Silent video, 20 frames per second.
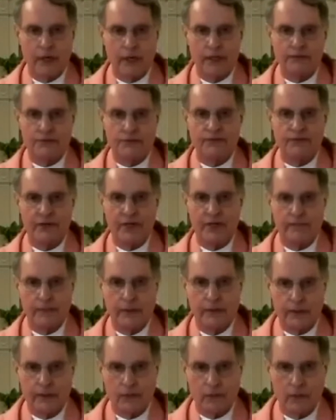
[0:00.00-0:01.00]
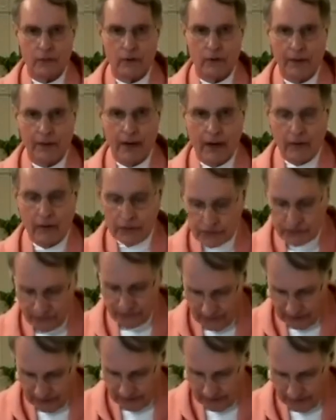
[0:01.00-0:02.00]
We're God's family. We're a parish
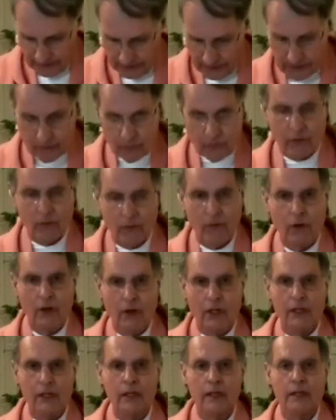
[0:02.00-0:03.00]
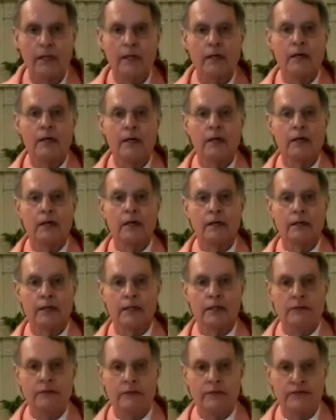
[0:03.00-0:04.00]
family, and we're all
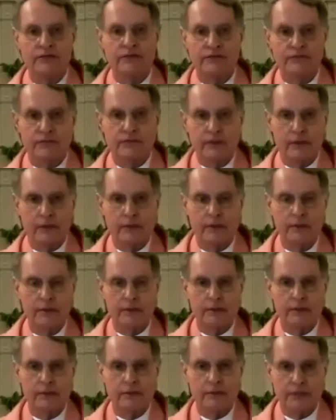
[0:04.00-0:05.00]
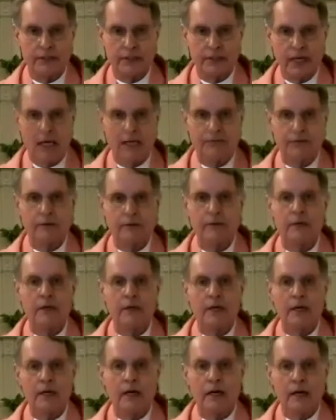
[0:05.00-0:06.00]
in this together.
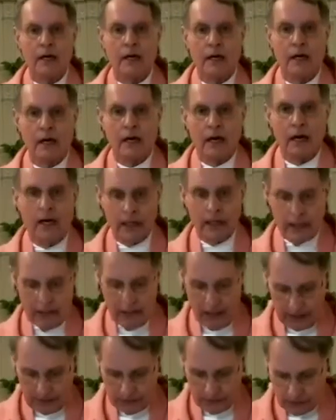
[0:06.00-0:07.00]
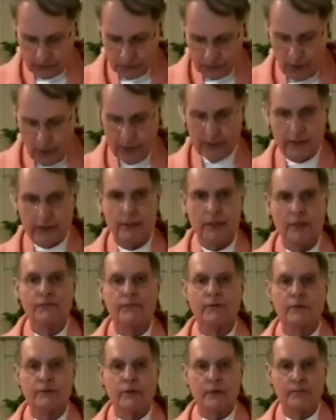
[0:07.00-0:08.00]
I just want to
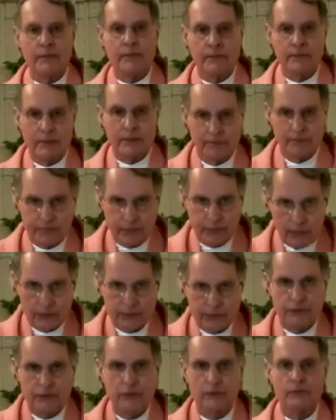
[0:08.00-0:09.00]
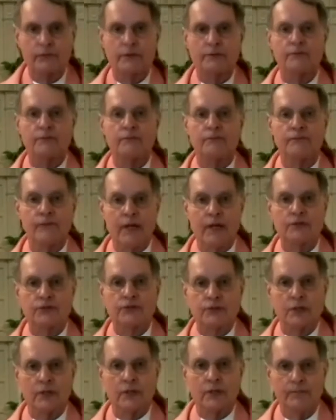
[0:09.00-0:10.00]
give maybe a personal
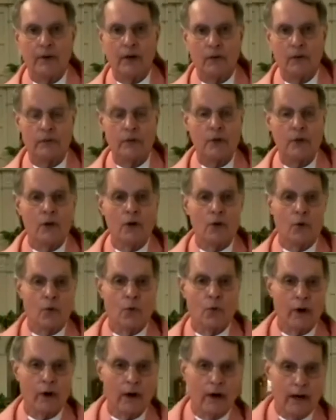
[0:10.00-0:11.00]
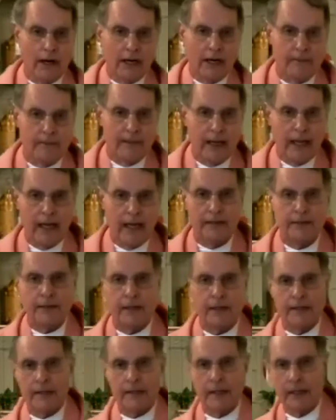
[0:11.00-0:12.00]
reflection about where I'm
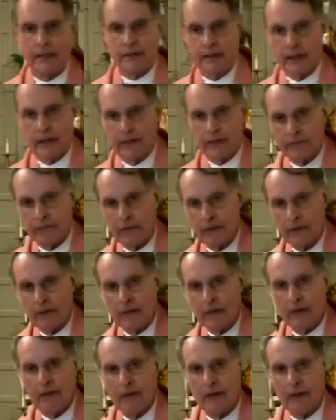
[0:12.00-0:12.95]
at, and